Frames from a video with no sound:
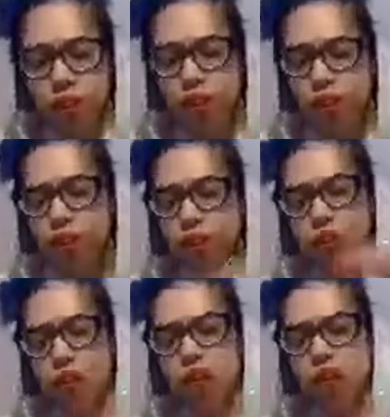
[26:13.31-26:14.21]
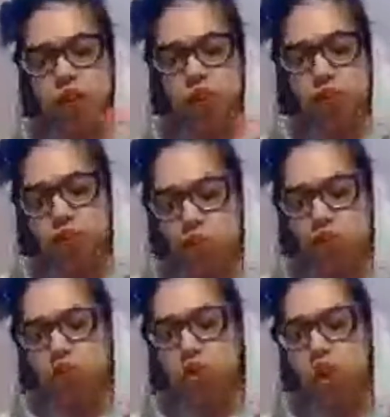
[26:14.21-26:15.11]
and you're not trying to rush
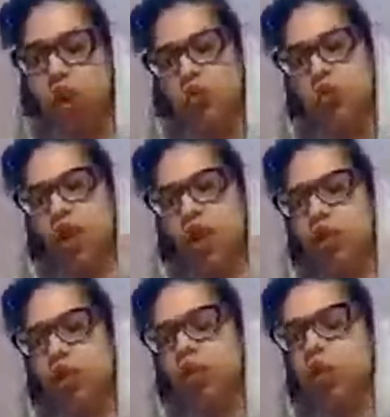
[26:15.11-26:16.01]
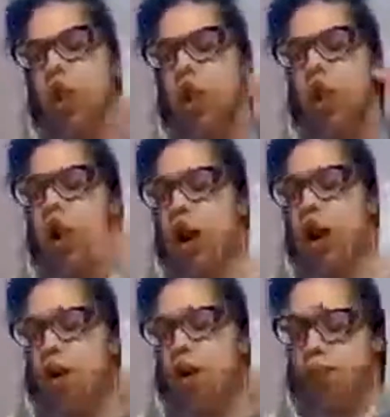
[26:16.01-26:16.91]
or you're not trying to
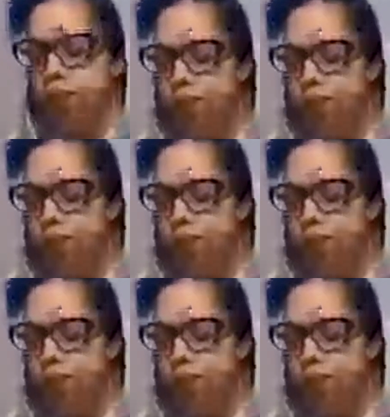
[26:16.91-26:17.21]
kind